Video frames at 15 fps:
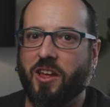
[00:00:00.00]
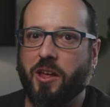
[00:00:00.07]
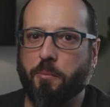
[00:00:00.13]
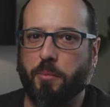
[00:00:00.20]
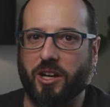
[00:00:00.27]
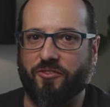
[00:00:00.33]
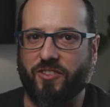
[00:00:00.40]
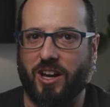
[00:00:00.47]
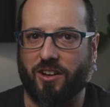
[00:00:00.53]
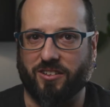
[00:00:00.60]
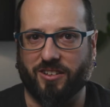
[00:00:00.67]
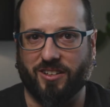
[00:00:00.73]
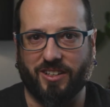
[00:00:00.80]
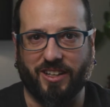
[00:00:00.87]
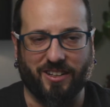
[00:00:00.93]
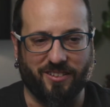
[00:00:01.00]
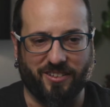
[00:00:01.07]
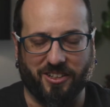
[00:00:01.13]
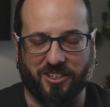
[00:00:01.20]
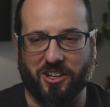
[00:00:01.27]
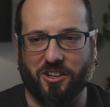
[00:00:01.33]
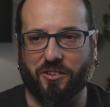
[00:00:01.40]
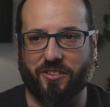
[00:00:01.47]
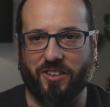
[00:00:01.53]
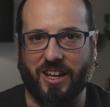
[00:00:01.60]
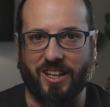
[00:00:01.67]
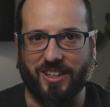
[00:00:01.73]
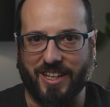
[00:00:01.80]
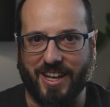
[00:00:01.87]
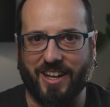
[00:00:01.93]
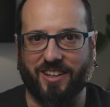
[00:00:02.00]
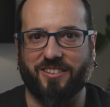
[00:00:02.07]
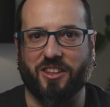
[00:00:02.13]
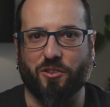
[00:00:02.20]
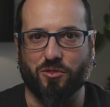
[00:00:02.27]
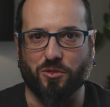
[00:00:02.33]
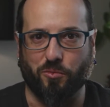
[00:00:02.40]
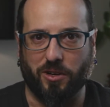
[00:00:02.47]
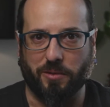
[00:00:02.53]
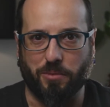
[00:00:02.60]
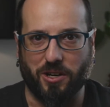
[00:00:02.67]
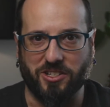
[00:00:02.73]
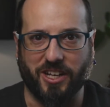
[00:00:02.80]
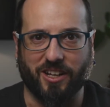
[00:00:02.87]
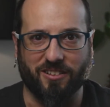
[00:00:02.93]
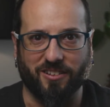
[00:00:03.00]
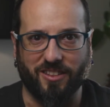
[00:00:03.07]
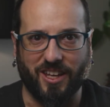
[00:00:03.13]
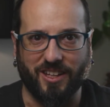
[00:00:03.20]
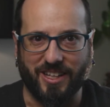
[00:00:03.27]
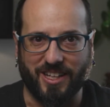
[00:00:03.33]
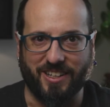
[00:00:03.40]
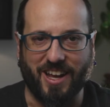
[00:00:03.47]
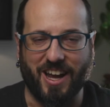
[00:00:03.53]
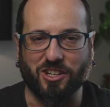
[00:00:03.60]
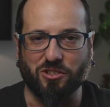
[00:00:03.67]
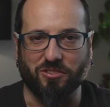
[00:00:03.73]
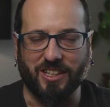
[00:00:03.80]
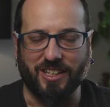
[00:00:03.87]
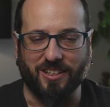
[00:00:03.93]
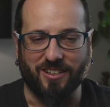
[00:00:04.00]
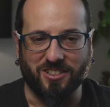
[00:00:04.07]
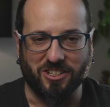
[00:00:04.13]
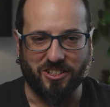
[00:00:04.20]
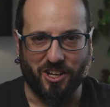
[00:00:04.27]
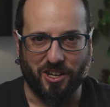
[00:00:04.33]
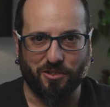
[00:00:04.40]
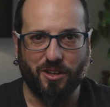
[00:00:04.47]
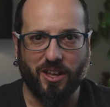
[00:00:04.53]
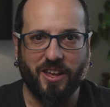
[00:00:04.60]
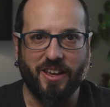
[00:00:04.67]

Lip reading: but it found, in the end, there was one particular thing that it actually needed to know,